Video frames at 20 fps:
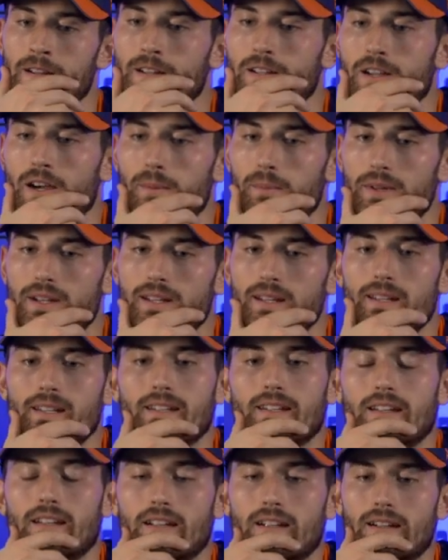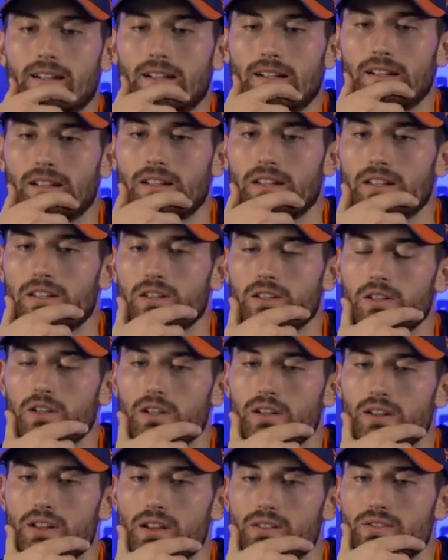coming in,
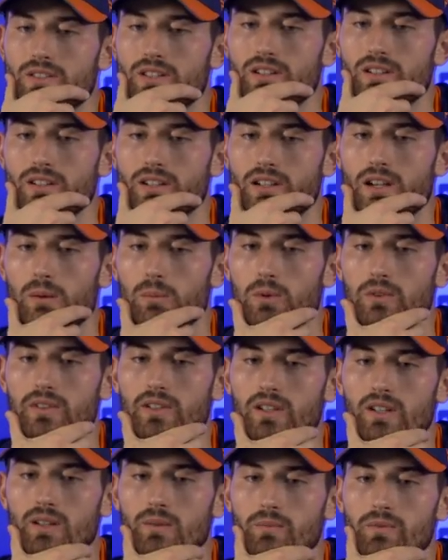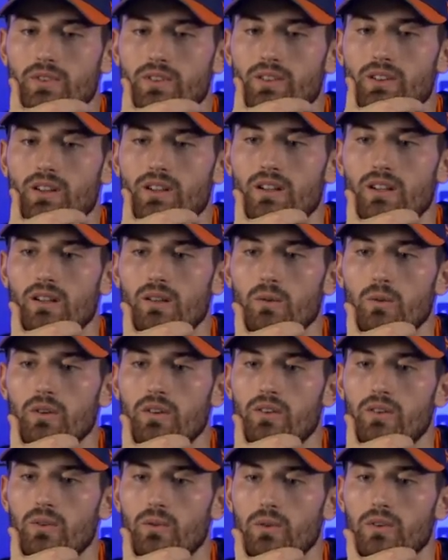I've said it a couple times
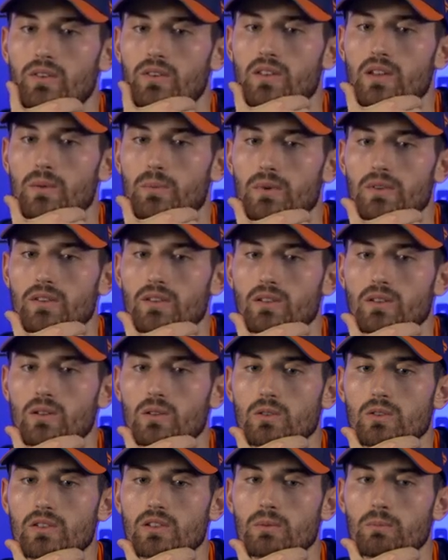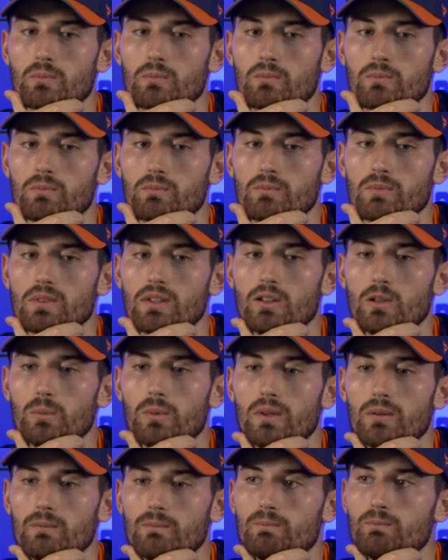with Tip as a coach, I'm a little
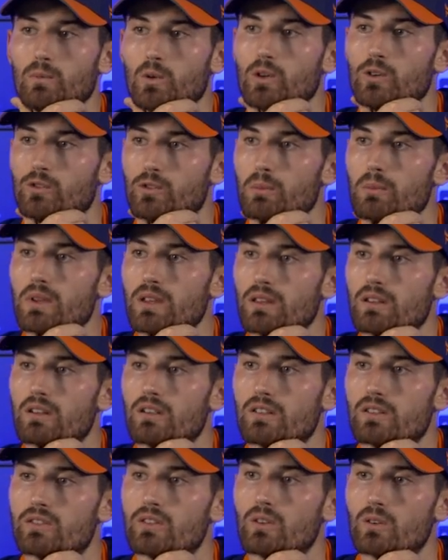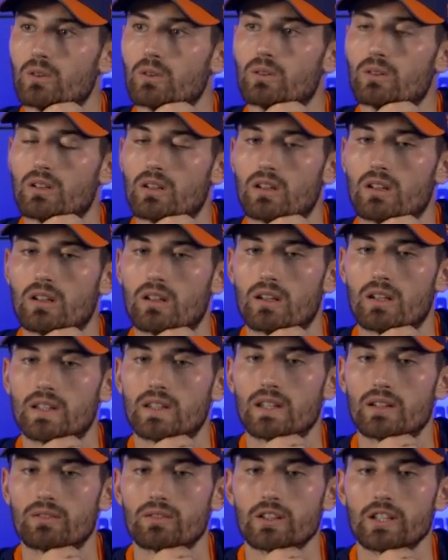bit more familiar, so
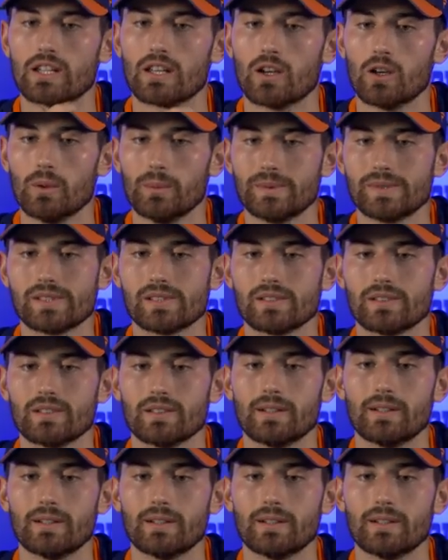definitely helps.